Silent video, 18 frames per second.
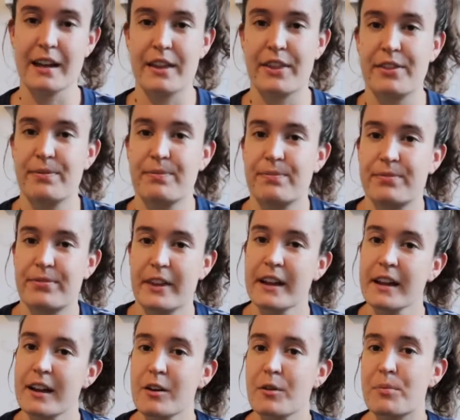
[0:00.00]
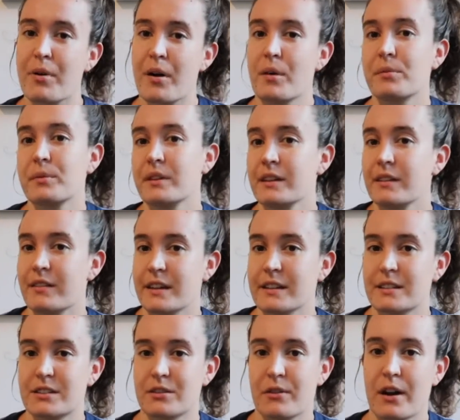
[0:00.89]
I think I'll probably
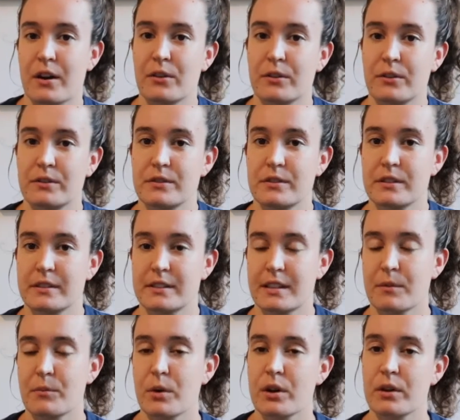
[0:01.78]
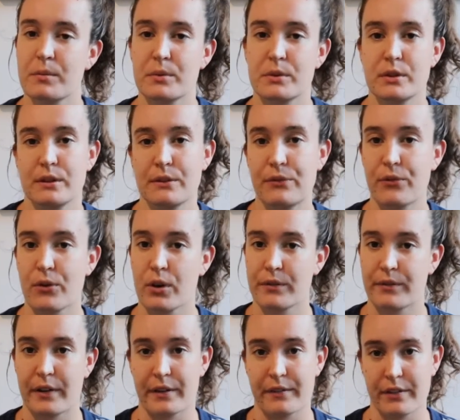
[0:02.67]
list around somewhere between four
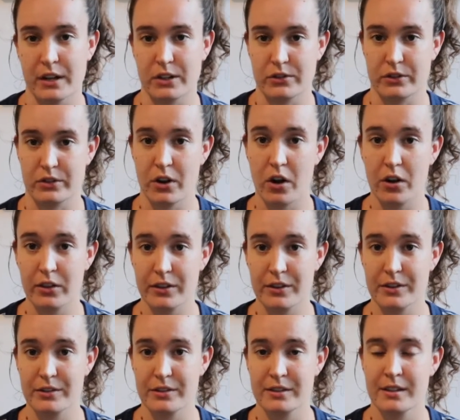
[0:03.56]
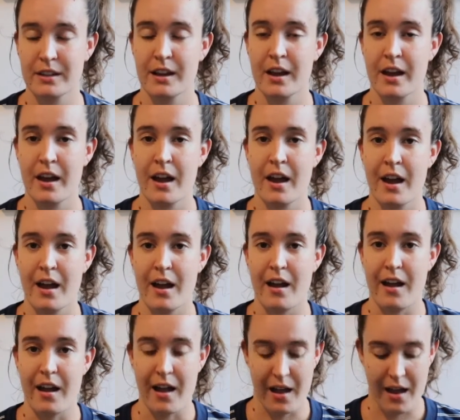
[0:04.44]
and five hundred dollars,
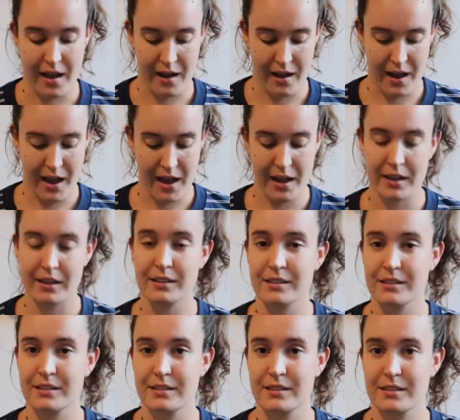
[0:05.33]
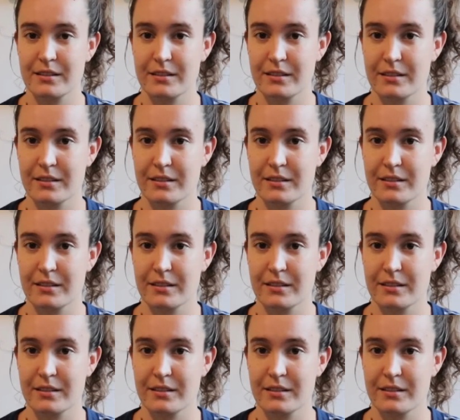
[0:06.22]
and